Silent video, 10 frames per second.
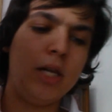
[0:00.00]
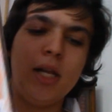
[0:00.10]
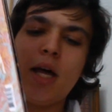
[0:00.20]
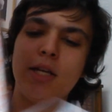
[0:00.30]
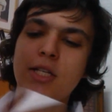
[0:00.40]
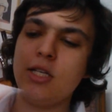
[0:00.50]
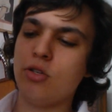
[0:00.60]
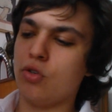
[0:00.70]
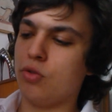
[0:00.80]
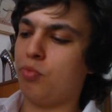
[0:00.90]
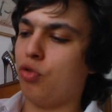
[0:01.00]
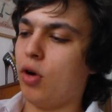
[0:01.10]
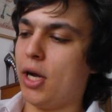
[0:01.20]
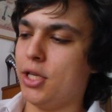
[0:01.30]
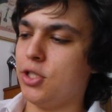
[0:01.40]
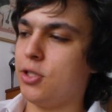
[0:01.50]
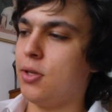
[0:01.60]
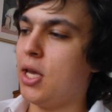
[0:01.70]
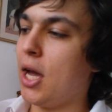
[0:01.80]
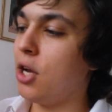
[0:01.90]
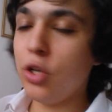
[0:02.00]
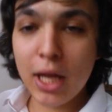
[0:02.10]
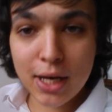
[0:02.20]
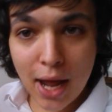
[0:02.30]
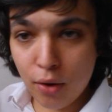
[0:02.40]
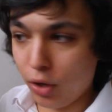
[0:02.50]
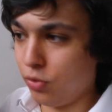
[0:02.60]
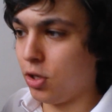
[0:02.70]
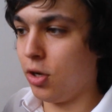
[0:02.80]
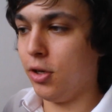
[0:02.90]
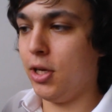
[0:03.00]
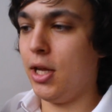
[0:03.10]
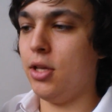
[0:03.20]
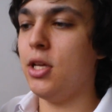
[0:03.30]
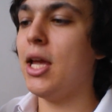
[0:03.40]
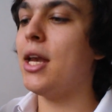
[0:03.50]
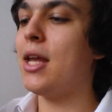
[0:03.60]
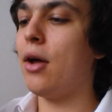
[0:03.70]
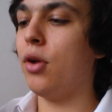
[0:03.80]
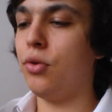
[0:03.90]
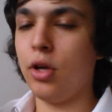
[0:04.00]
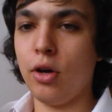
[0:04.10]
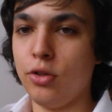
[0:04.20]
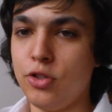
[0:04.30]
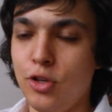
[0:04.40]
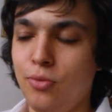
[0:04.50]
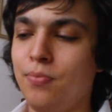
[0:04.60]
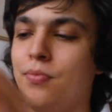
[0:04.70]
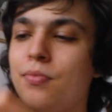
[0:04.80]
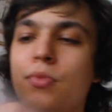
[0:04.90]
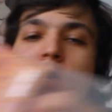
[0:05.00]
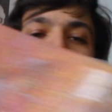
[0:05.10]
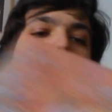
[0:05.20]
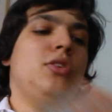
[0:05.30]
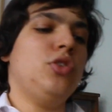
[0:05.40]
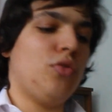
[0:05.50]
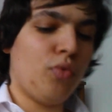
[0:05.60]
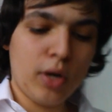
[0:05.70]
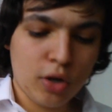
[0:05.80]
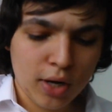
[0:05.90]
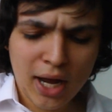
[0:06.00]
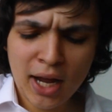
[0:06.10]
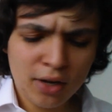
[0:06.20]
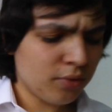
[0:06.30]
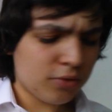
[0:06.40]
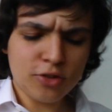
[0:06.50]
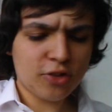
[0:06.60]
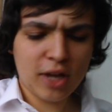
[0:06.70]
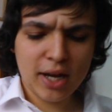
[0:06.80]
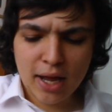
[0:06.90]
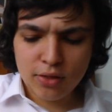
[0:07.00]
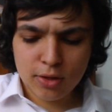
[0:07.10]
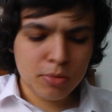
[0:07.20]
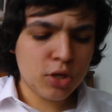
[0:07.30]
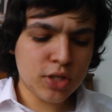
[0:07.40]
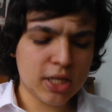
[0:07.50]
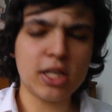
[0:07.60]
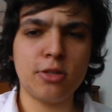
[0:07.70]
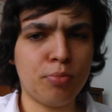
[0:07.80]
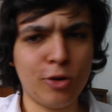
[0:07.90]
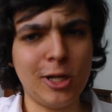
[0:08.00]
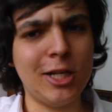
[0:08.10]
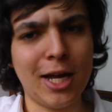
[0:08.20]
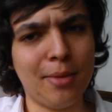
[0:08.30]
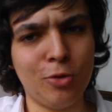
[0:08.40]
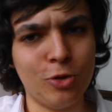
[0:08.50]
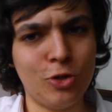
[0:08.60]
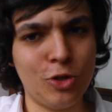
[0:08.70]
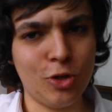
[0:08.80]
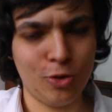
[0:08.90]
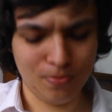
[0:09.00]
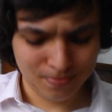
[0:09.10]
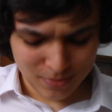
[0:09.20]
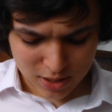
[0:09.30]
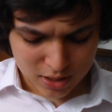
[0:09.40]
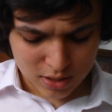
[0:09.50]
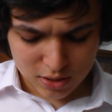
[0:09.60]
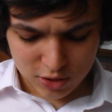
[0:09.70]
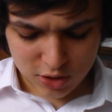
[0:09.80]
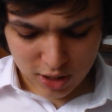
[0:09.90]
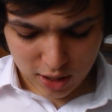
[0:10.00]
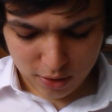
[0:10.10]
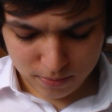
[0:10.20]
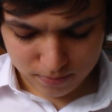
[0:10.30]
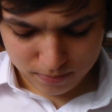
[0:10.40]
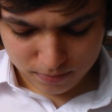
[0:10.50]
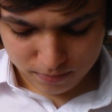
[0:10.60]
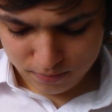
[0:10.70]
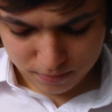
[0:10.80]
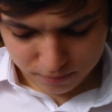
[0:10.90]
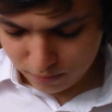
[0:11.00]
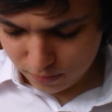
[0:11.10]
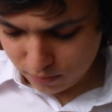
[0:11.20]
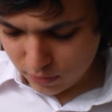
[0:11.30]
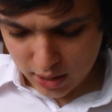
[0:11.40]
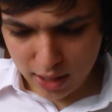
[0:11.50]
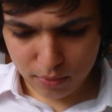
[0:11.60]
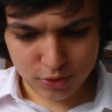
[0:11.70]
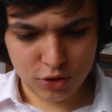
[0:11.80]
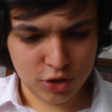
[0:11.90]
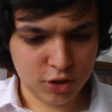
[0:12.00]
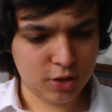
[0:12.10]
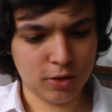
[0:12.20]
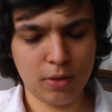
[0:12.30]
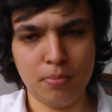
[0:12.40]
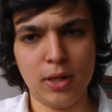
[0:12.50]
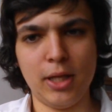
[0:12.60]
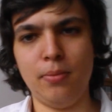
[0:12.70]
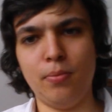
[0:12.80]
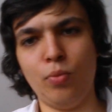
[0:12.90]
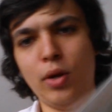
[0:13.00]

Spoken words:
bloody good price. And you get a download card in there. You get a download card too. So really good. And say that the music is pretty damn good too. So that was just a complete